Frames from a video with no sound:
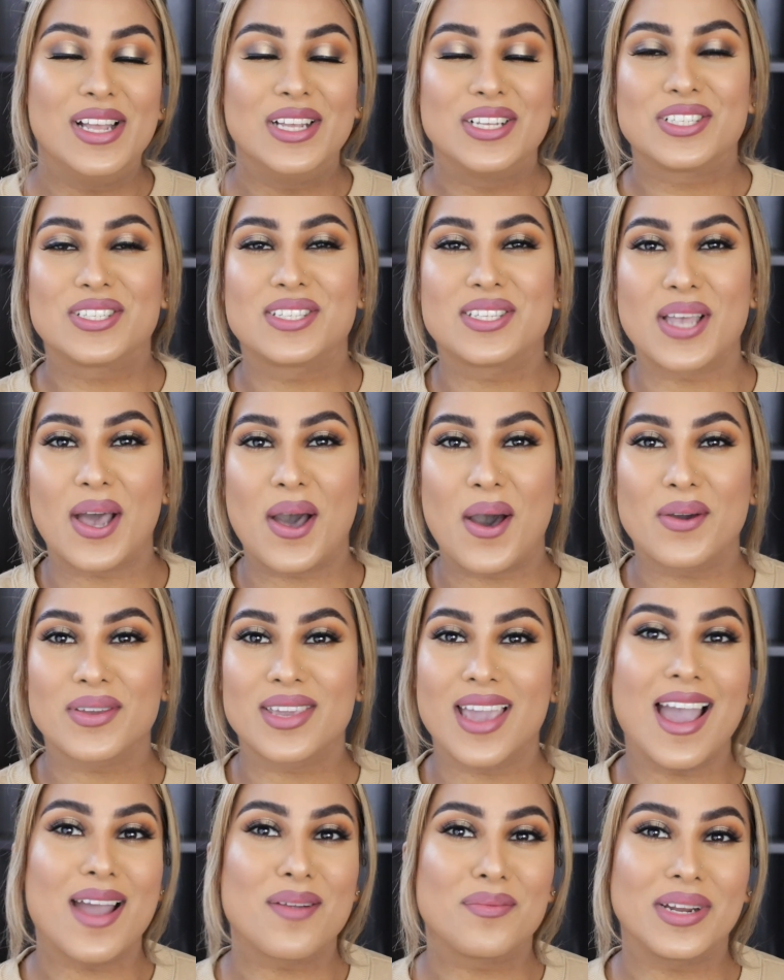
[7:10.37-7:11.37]
So
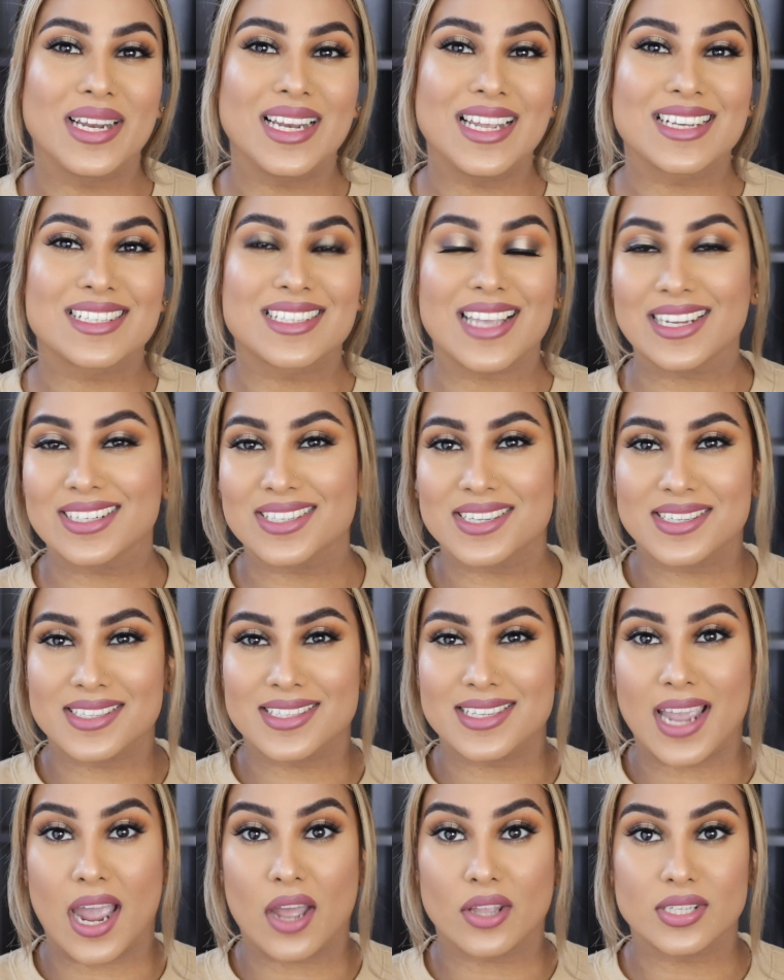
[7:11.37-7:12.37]
yeah, I'm really excited to
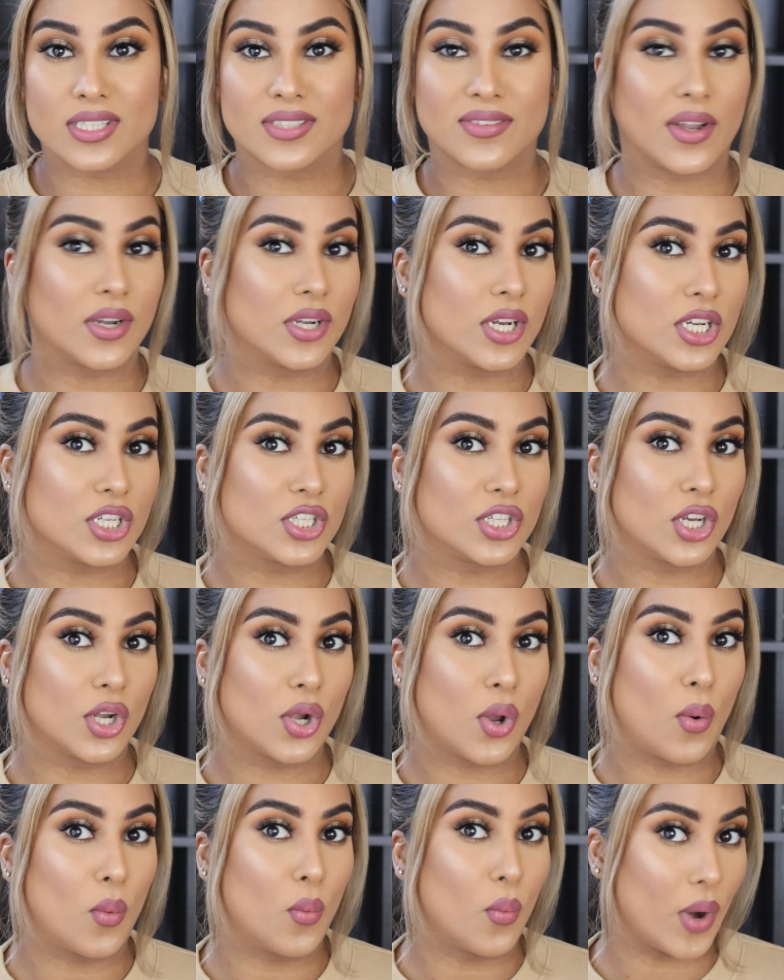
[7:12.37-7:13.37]
see how this
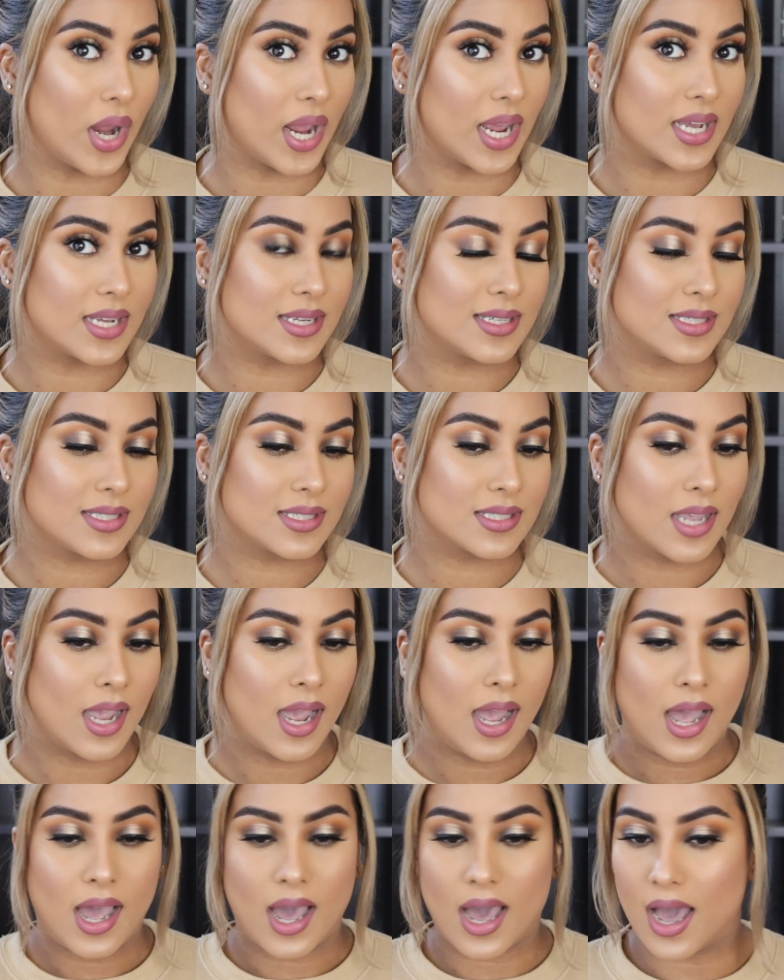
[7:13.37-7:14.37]
foundation wears
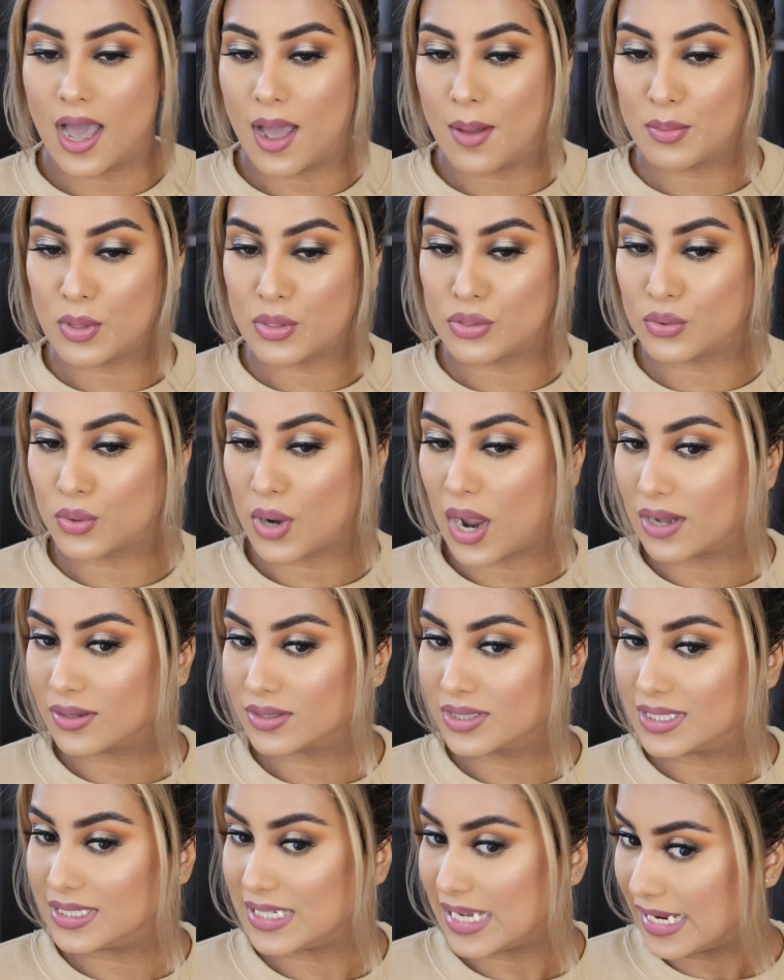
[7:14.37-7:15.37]

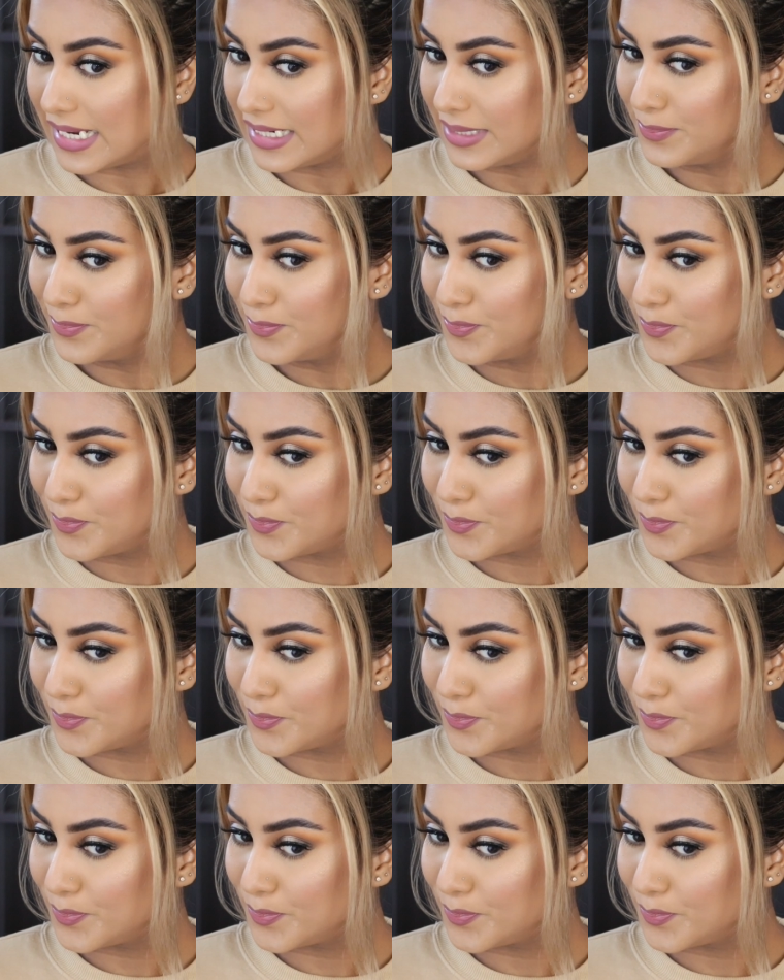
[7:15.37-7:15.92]
throughout the day,